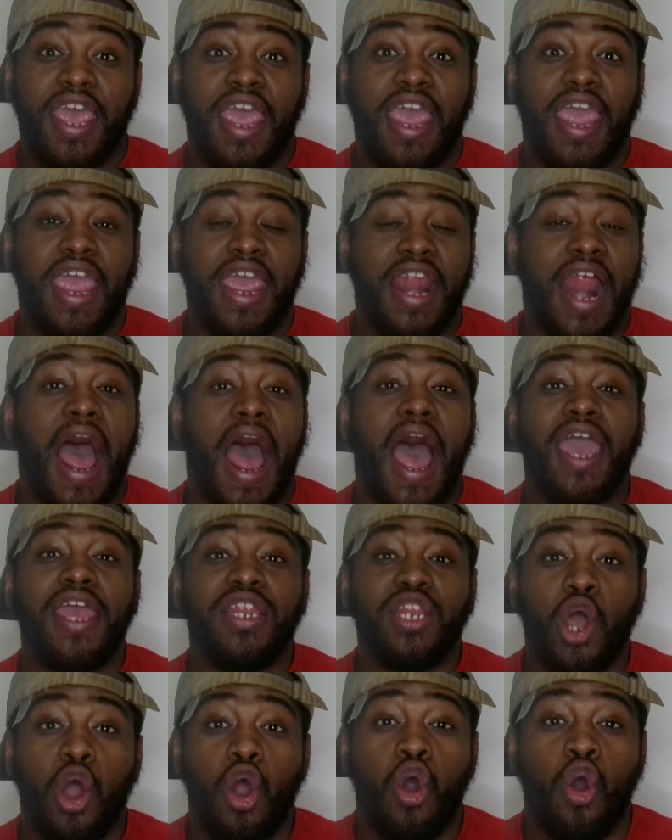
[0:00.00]
And I
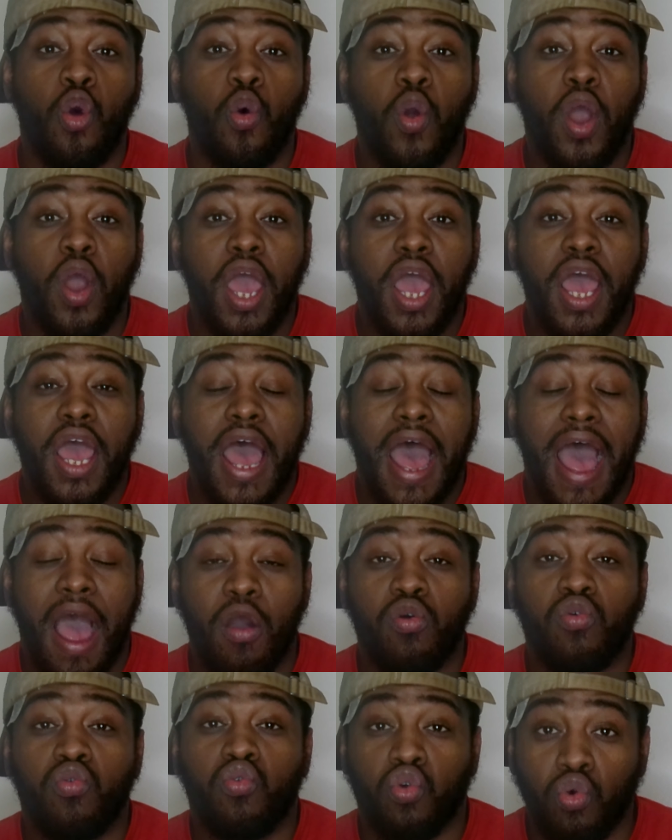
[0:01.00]
know
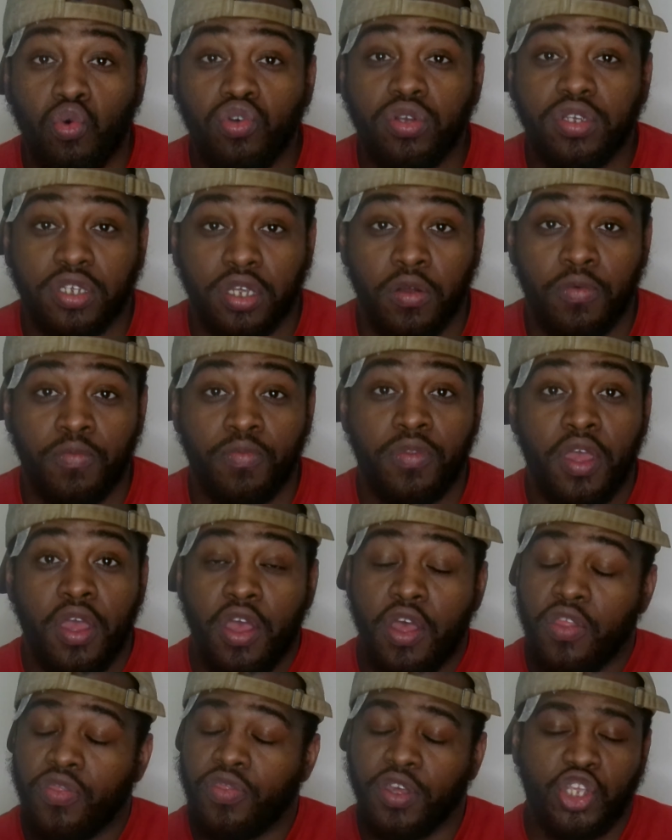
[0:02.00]
how gruesome
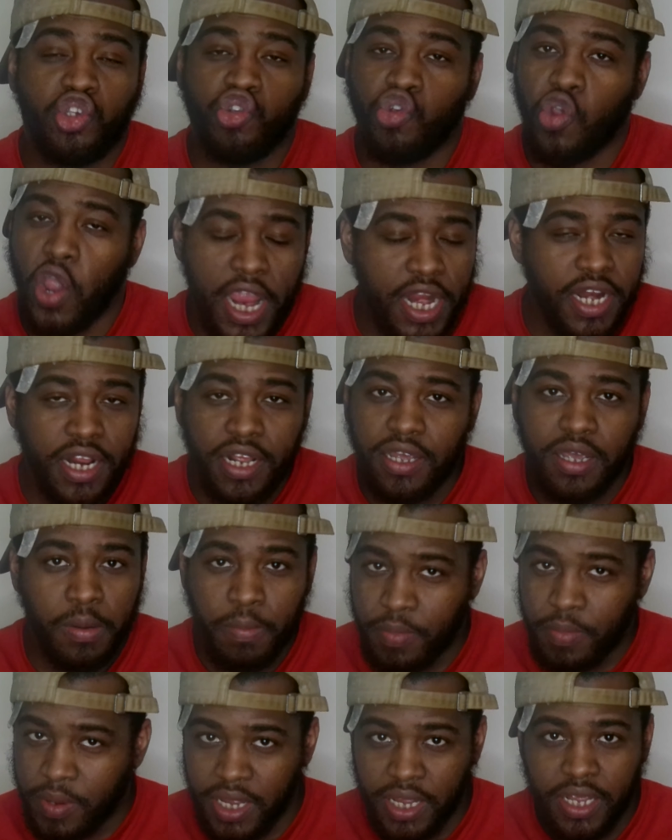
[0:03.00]
the training
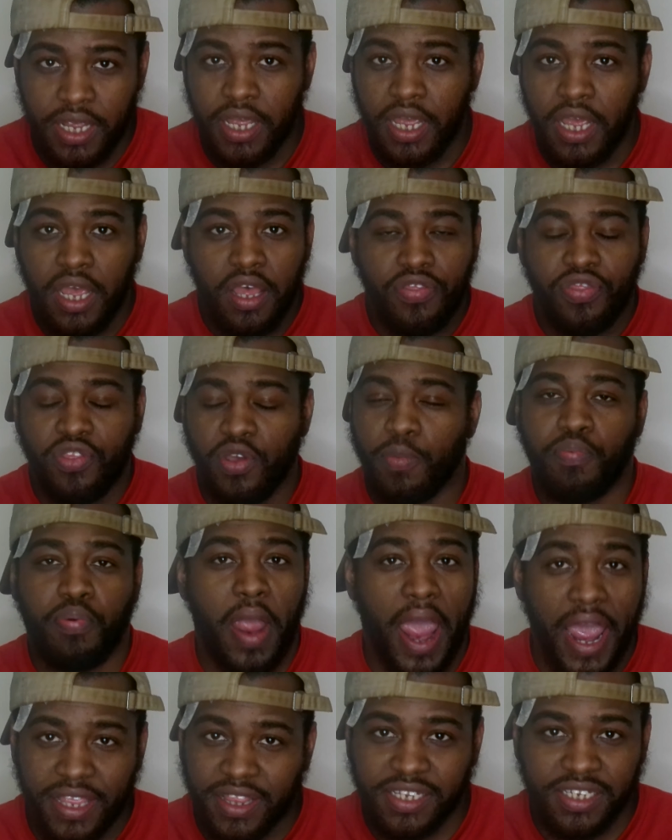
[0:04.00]
could be, the
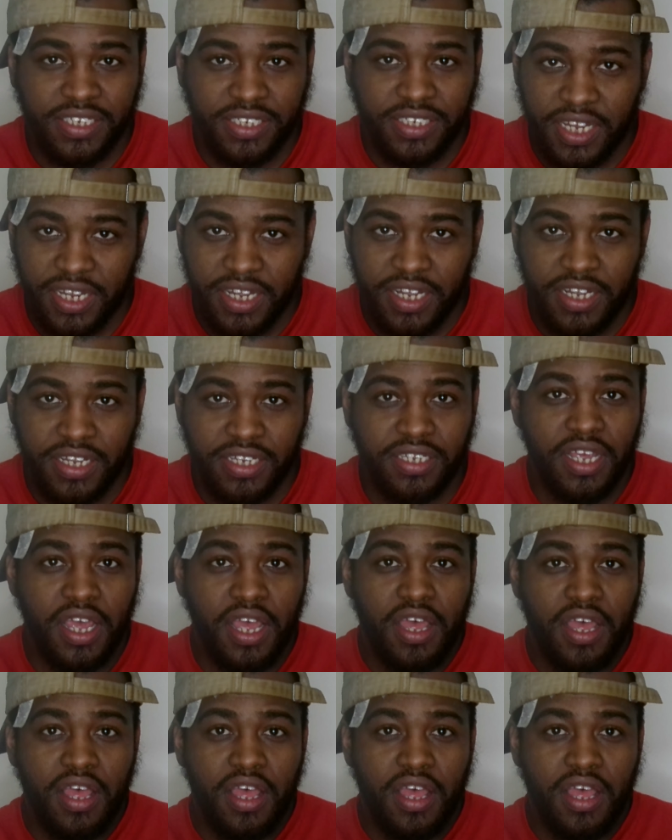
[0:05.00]
practices,